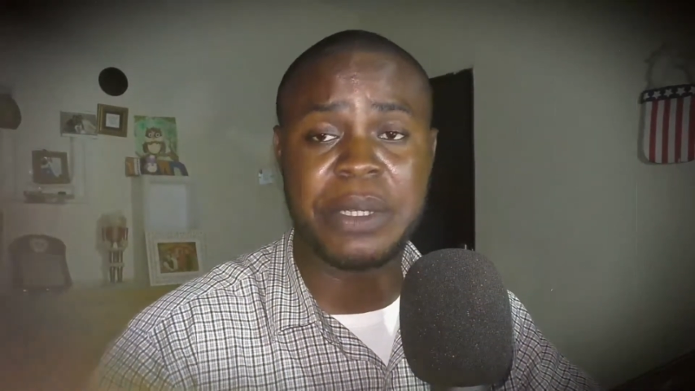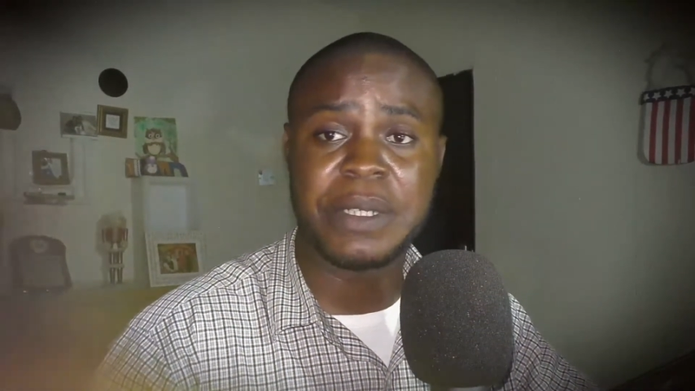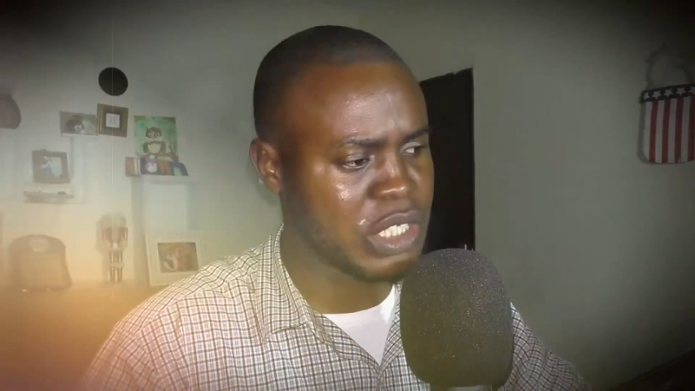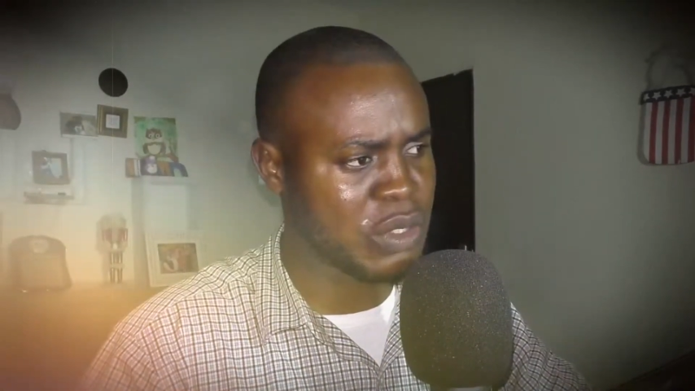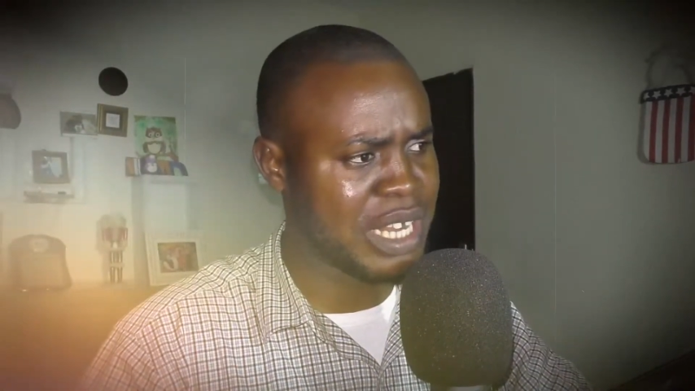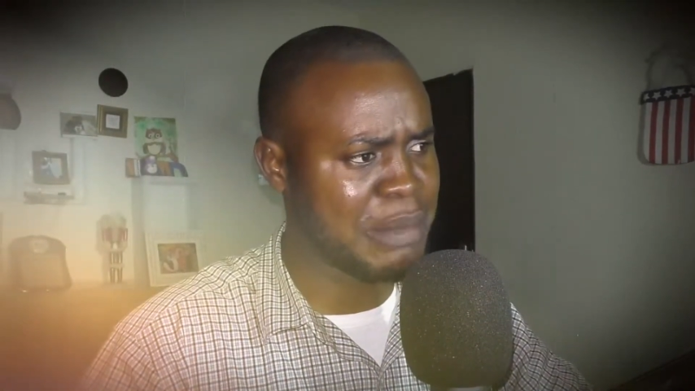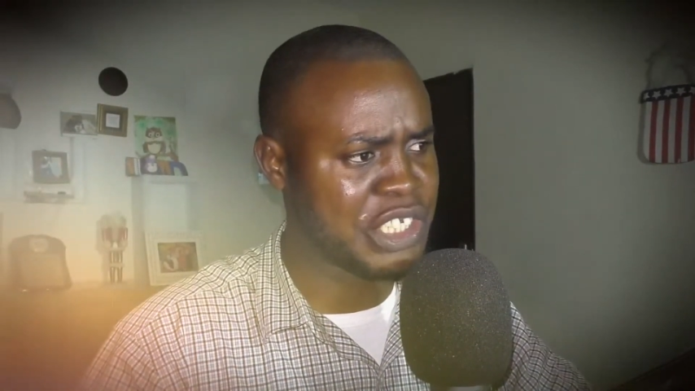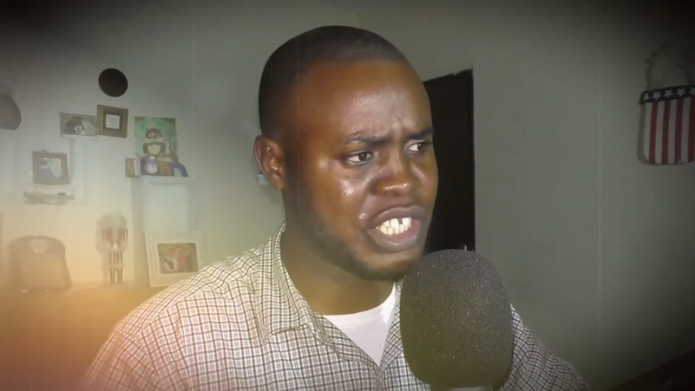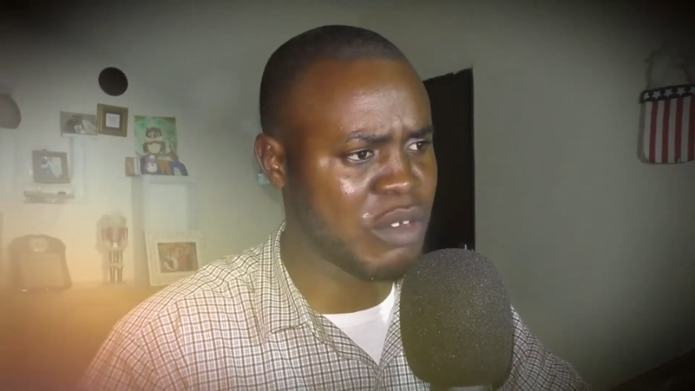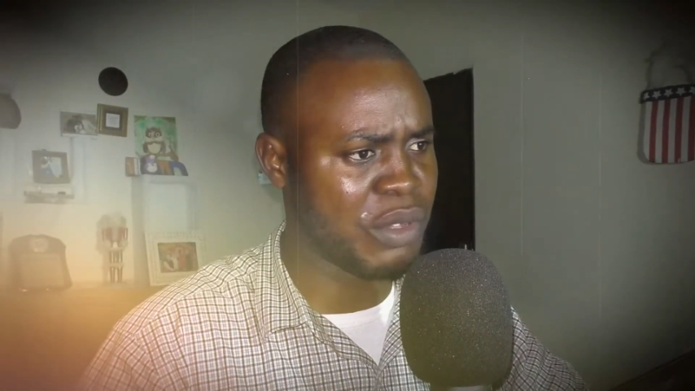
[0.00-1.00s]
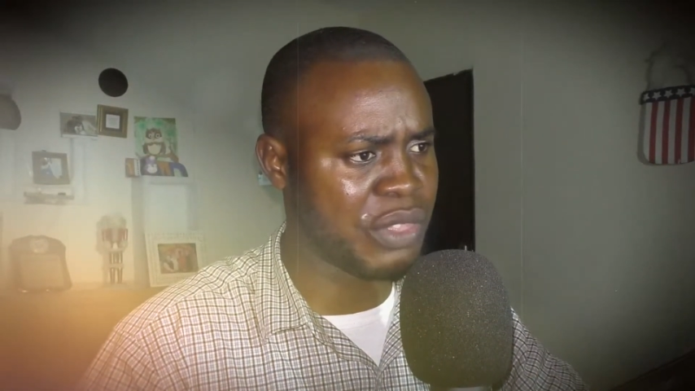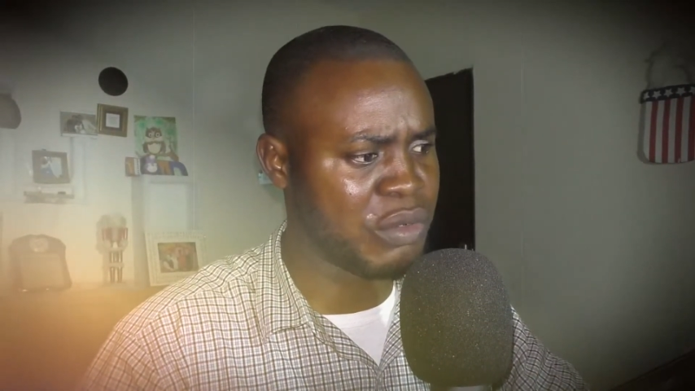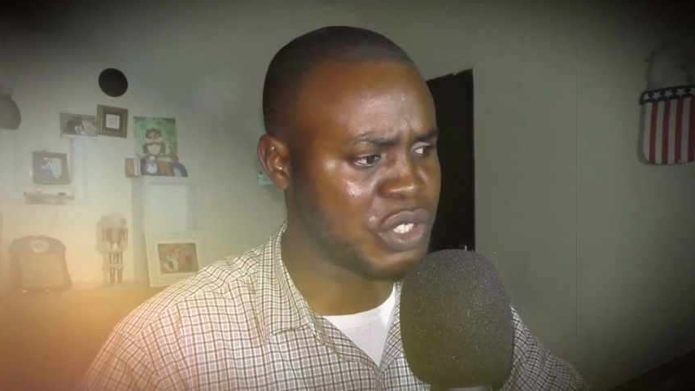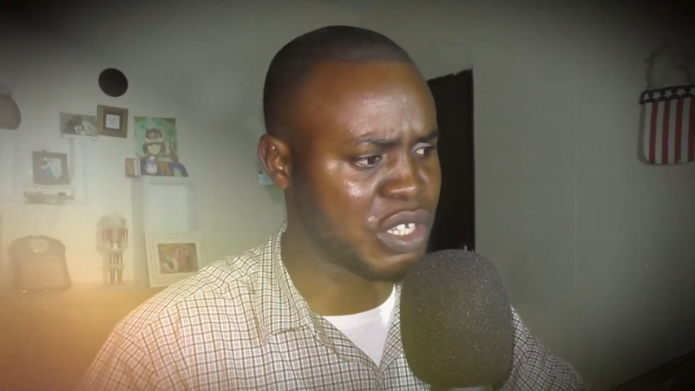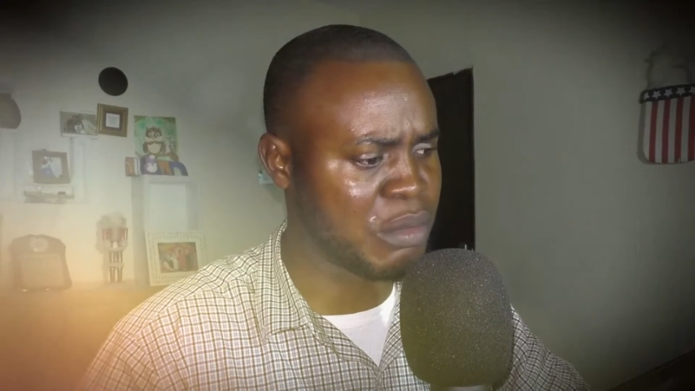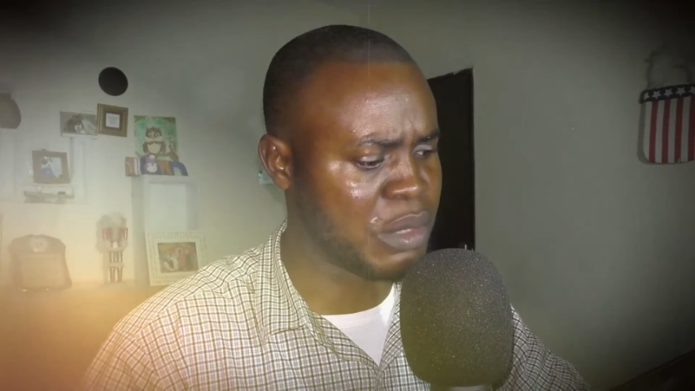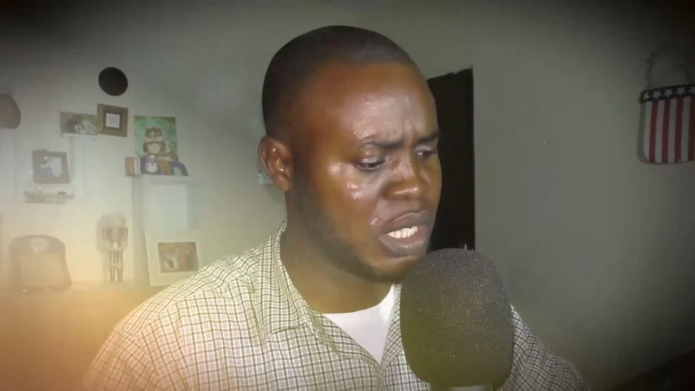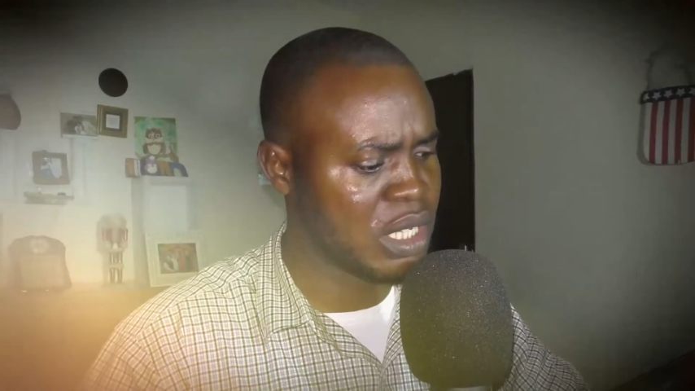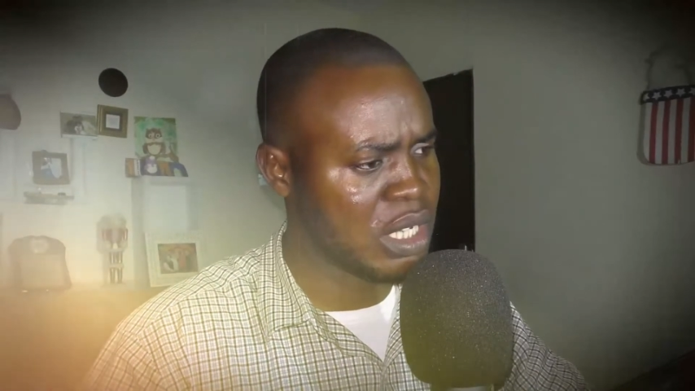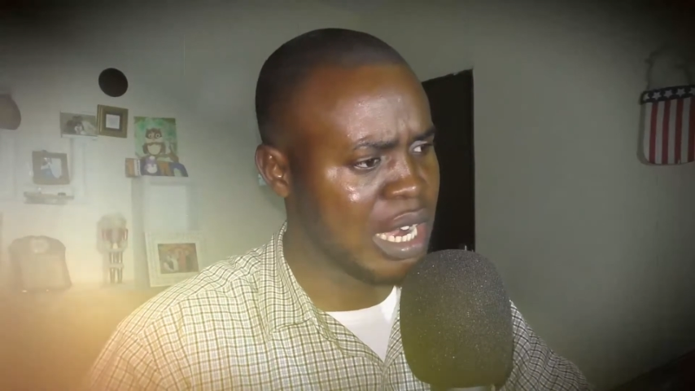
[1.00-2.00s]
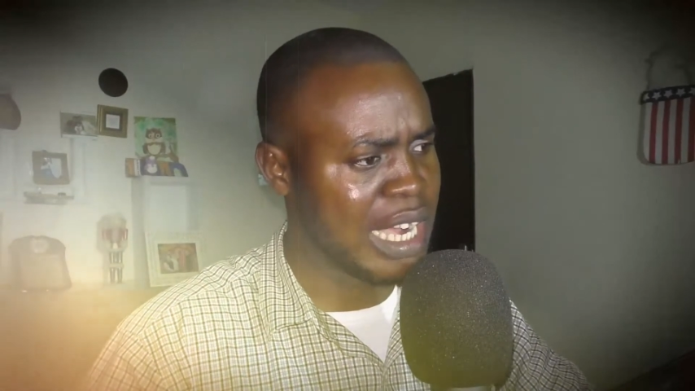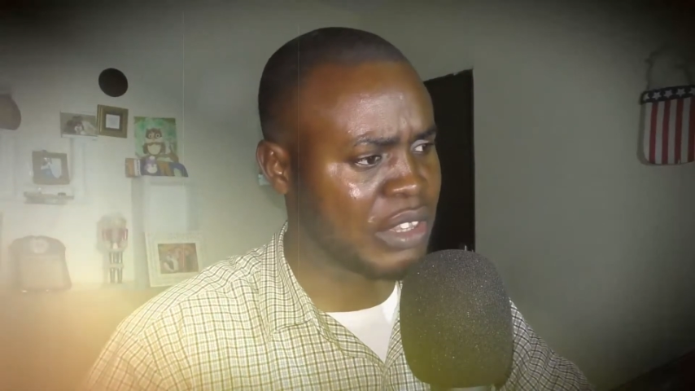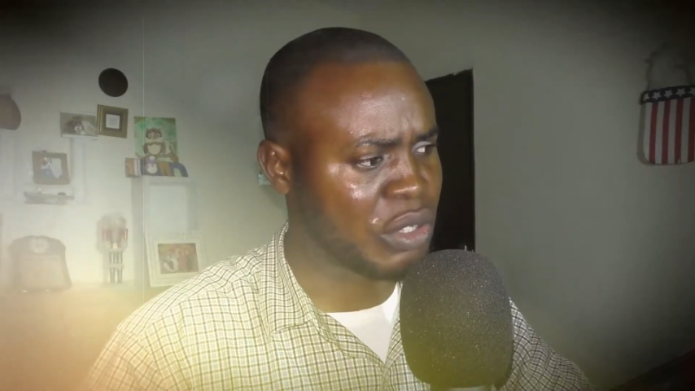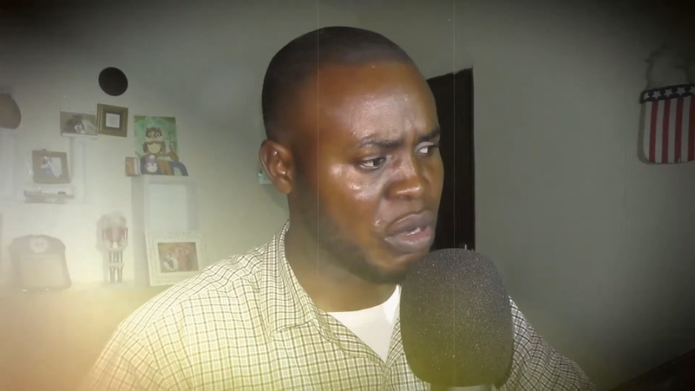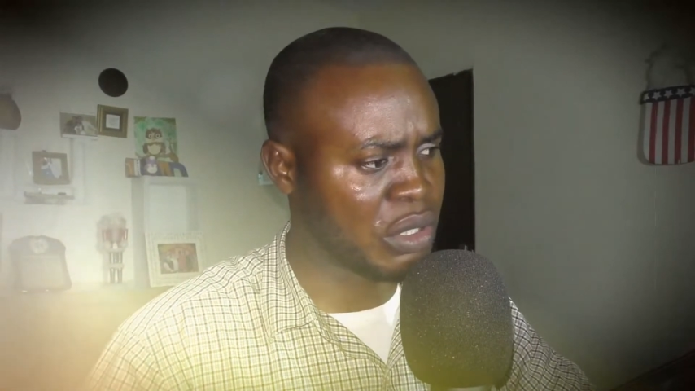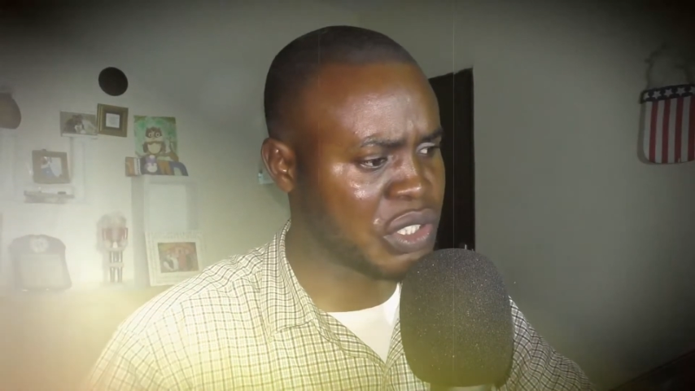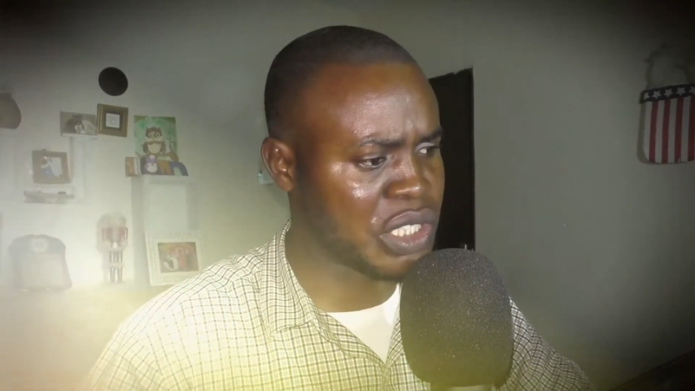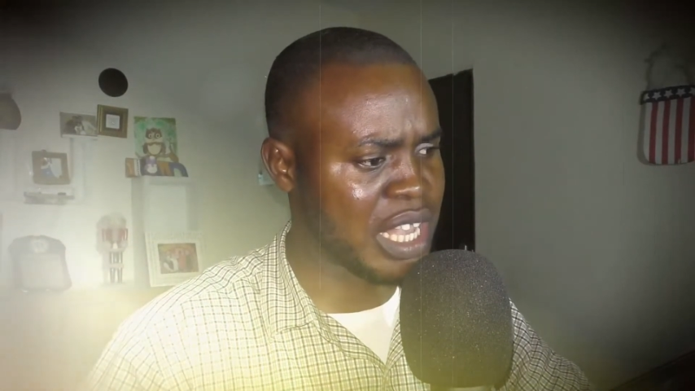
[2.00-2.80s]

So let me share with you some thoughts